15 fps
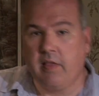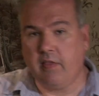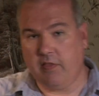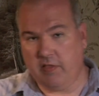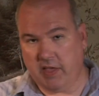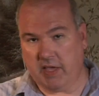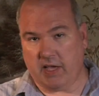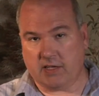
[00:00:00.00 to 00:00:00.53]

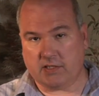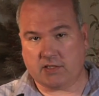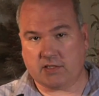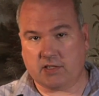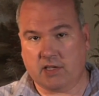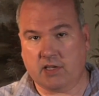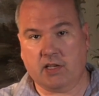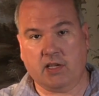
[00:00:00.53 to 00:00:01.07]

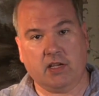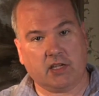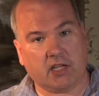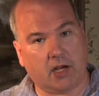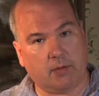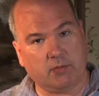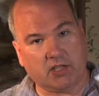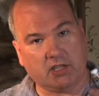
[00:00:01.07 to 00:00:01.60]
this
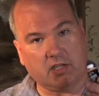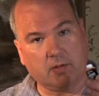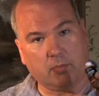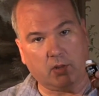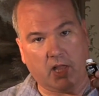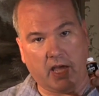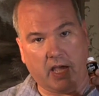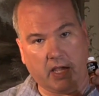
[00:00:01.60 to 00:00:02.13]
comes into
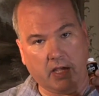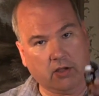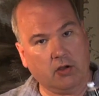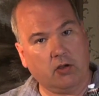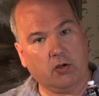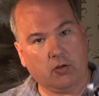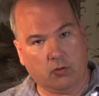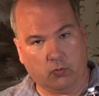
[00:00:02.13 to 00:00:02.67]
play
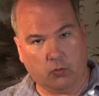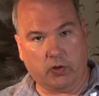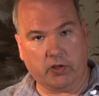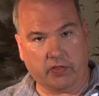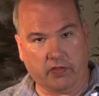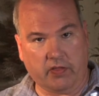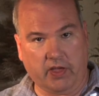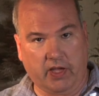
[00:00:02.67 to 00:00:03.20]

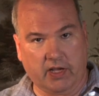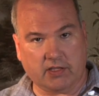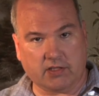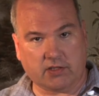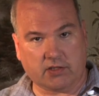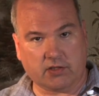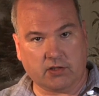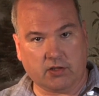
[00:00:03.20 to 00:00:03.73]
with
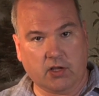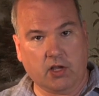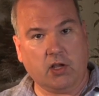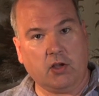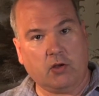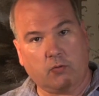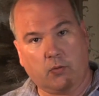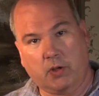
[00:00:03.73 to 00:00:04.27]
this.
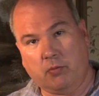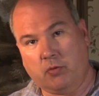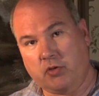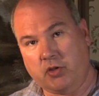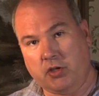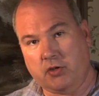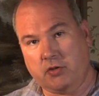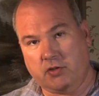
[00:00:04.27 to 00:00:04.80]
We will
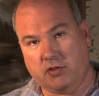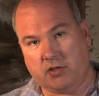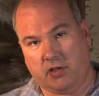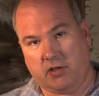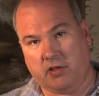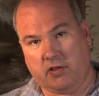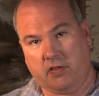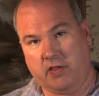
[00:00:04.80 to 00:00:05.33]
use
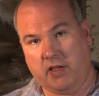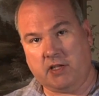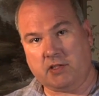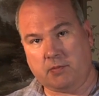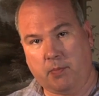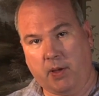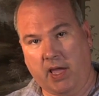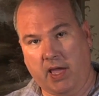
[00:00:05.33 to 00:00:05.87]

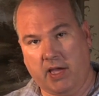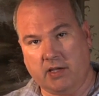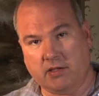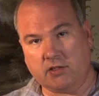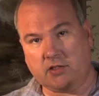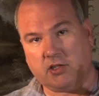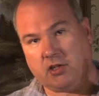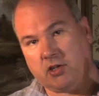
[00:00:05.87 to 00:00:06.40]
this
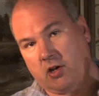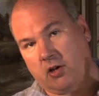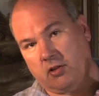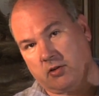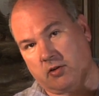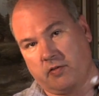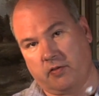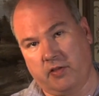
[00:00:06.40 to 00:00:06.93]
paste to
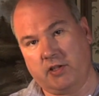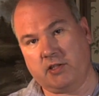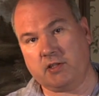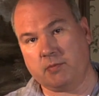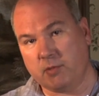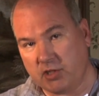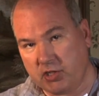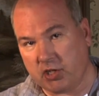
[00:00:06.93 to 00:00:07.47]
color
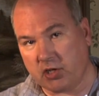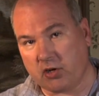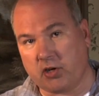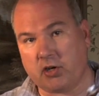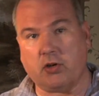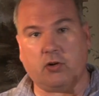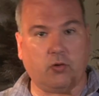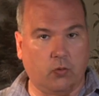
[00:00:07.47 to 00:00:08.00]
this
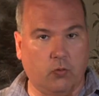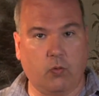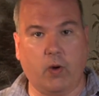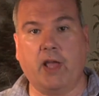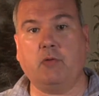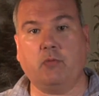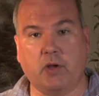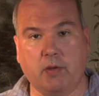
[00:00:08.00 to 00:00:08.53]
material
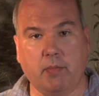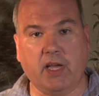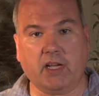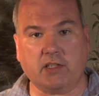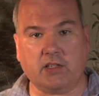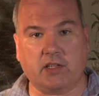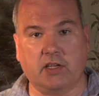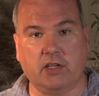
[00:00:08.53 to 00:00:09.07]
when we
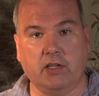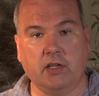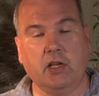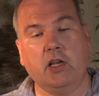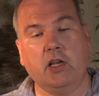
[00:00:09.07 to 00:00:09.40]
mix it,